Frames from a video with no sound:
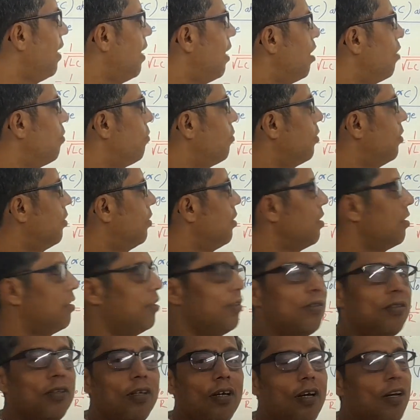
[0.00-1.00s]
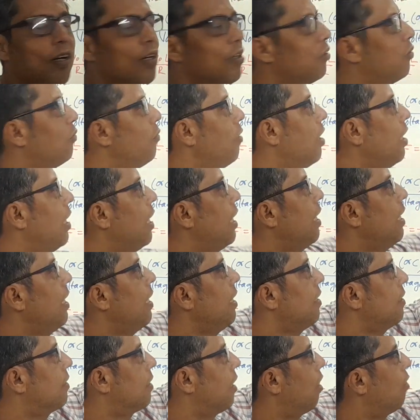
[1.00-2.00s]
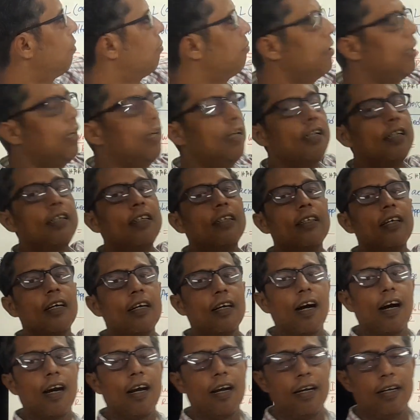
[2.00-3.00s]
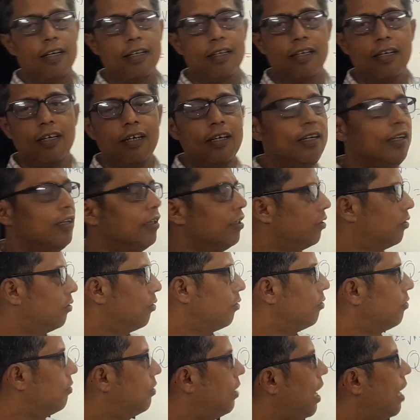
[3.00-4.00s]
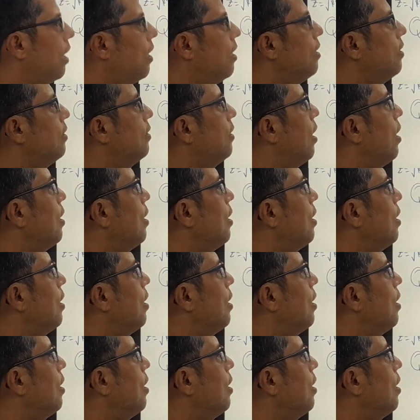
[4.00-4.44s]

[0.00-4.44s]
near about this, so we are getting a sharp decrease in the current. So that is